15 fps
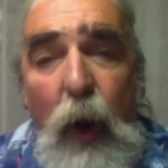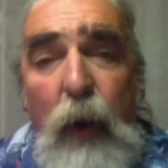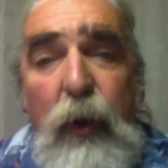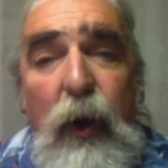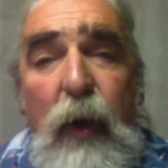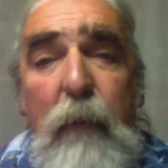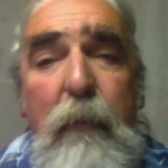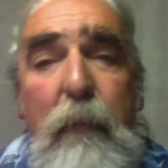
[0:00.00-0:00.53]

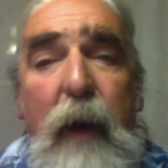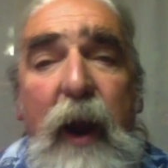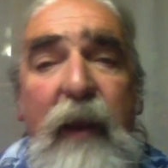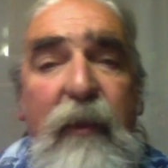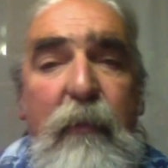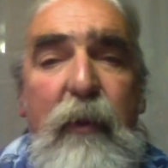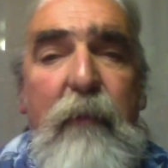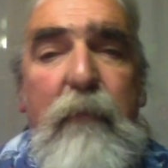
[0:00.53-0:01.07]
You can buy
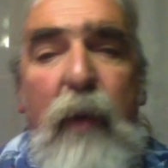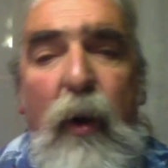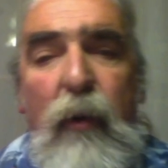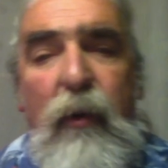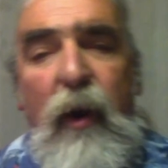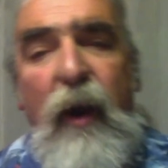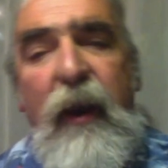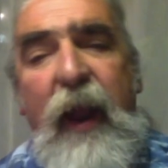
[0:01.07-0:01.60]
them in
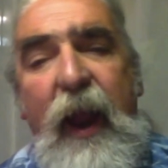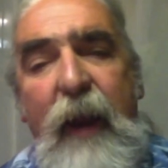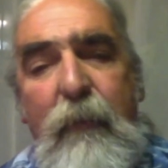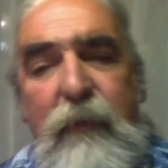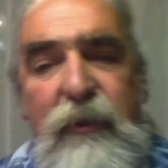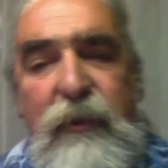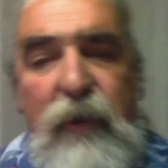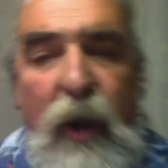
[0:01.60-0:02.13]
bulk on
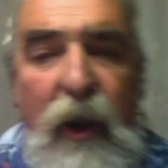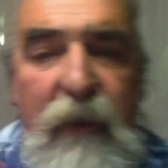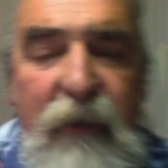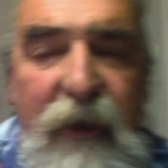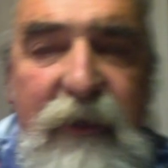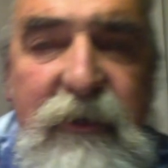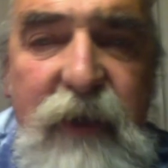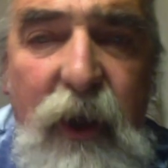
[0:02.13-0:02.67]
Amazon.
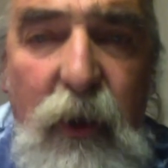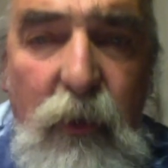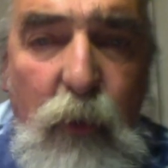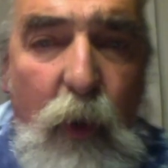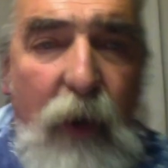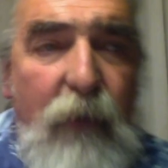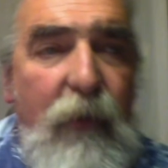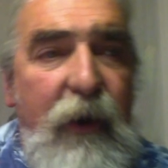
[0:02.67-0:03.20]
They sell
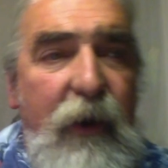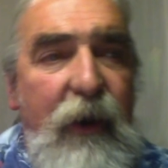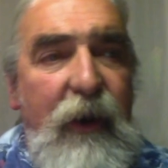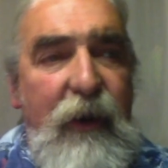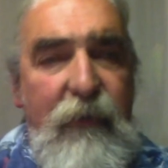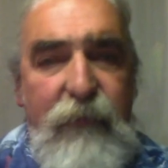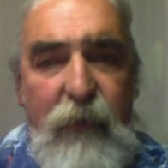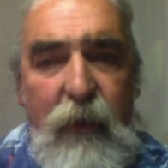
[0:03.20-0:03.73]
quite
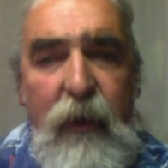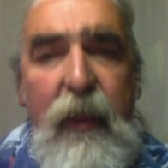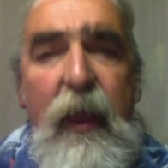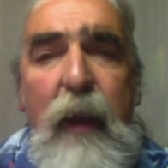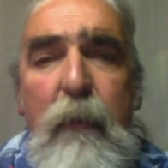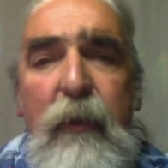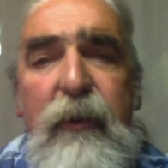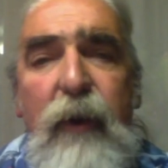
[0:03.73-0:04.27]
readily
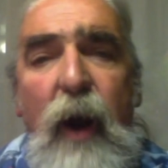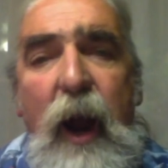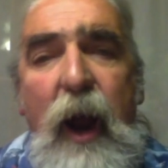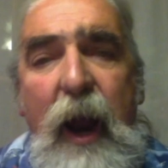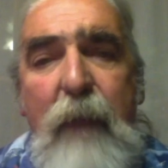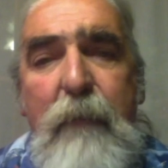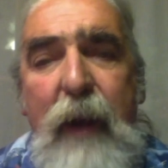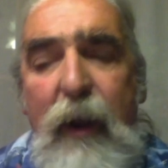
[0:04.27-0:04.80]
but they're
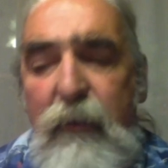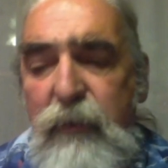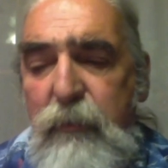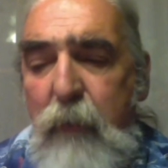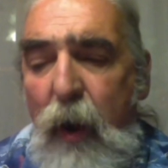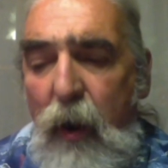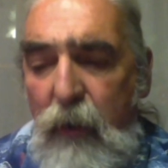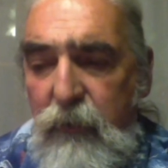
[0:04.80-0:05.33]
high bounce
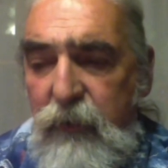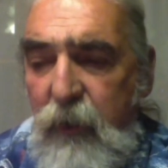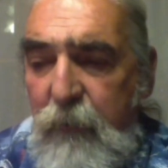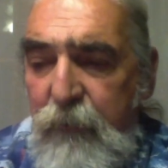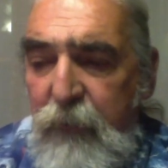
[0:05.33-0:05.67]
balls.